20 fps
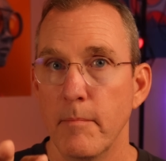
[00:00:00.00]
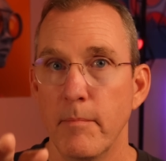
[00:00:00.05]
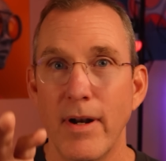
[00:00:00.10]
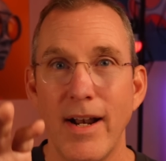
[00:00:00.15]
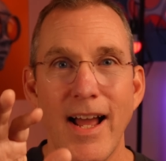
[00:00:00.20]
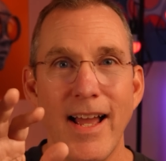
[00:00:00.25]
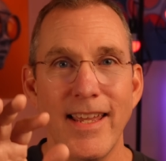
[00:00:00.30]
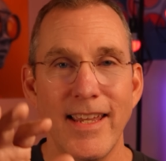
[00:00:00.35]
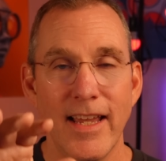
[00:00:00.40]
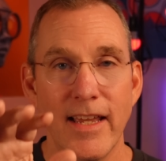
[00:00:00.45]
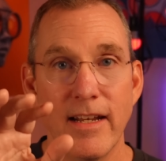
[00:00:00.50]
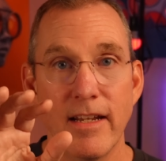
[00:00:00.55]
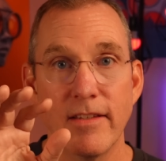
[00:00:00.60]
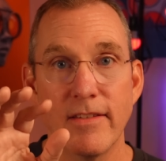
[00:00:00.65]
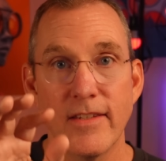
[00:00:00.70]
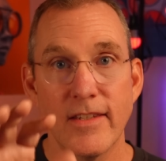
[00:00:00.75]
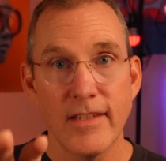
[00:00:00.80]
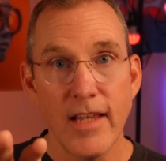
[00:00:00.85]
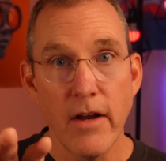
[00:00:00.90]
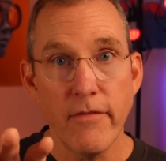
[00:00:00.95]
but I
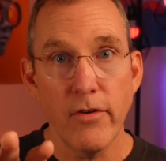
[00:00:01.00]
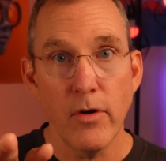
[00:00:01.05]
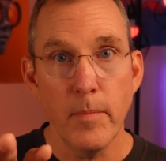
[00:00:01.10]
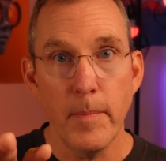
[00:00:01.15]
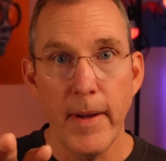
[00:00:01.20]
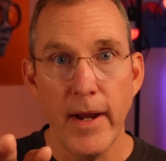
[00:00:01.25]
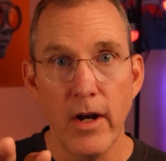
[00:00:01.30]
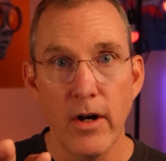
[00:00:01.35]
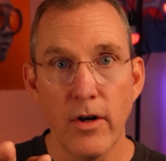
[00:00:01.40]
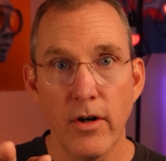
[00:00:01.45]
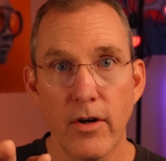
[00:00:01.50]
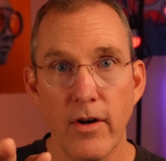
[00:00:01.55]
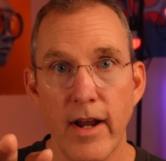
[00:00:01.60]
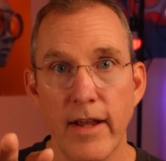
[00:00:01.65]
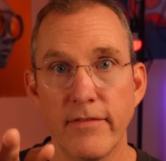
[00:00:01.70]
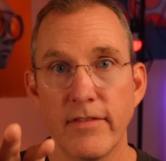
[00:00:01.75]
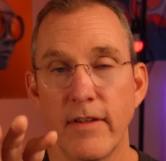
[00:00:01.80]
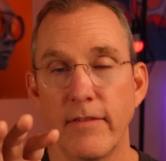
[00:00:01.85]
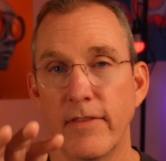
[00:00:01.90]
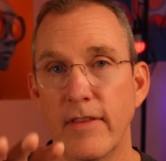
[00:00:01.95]
added several
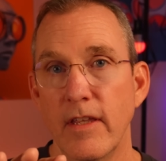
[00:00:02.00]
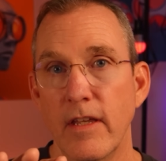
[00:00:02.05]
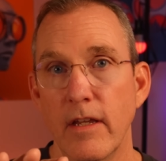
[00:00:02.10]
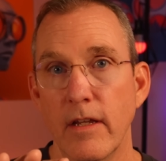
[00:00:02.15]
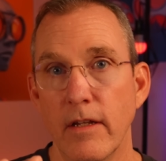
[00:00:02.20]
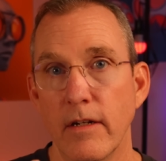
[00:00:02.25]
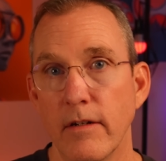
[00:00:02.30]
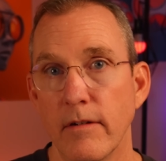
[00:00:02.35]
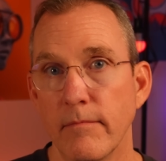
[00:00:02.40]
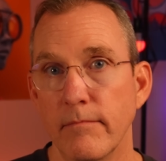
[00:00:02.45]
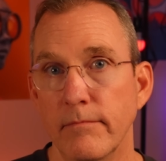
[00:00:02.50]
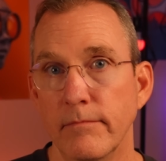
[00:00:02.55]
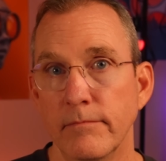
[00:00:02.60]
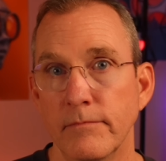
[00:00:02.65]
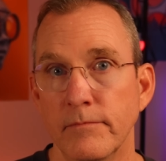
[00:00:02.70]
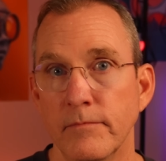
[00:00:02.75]
paragraphs at the end.